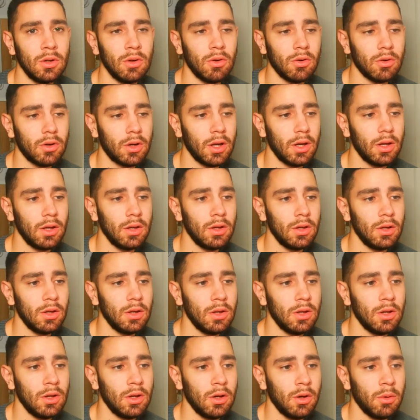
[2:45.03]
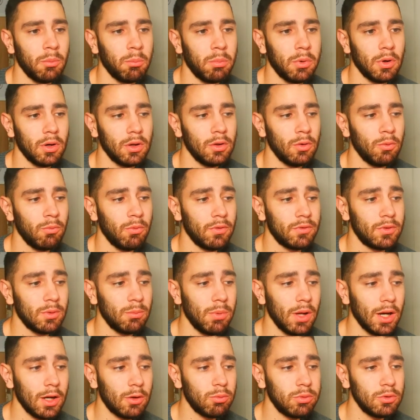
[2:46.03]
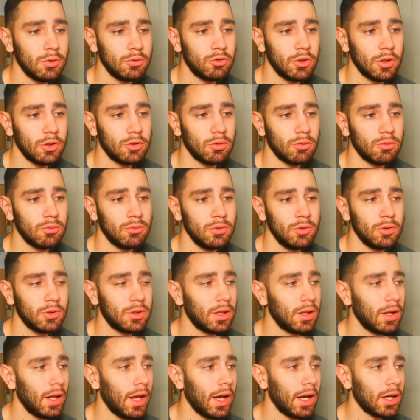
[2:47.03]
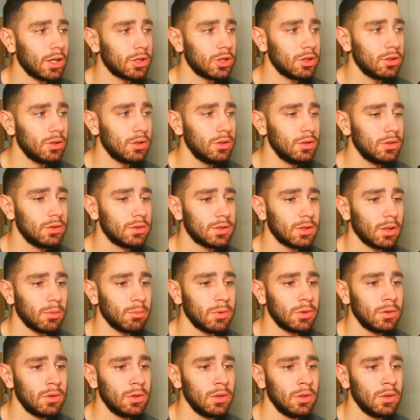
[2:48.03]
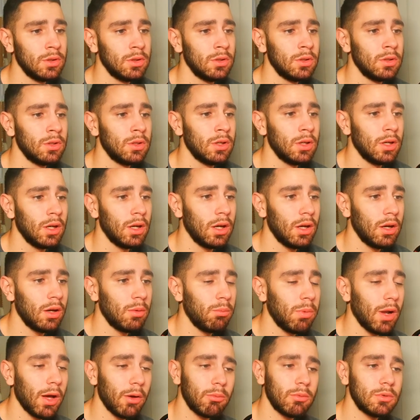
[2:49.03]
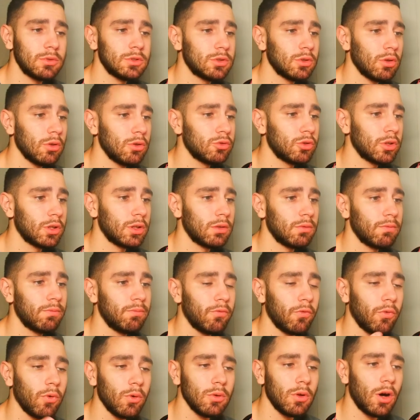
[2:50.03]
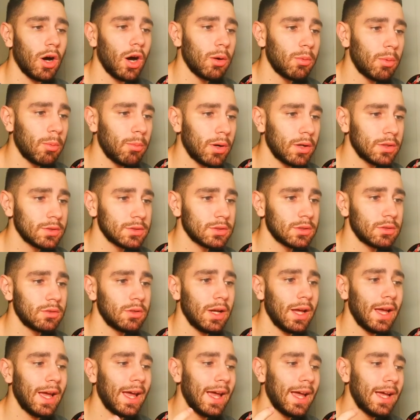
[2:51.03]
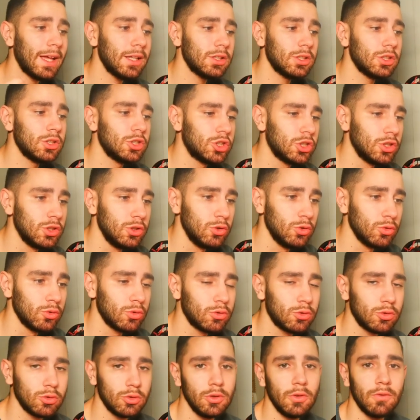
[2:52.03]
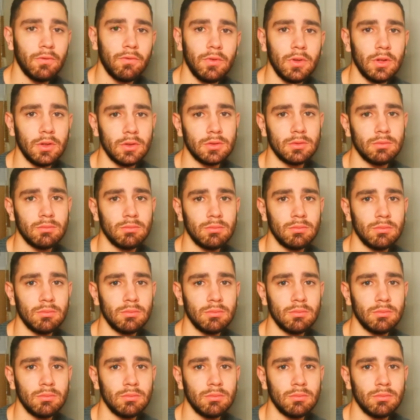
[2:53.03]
Okay, but with the Black Twin Shadow, you can actually summon Blackwing Soul Dragon, full Armor Master, and Chinook to your field.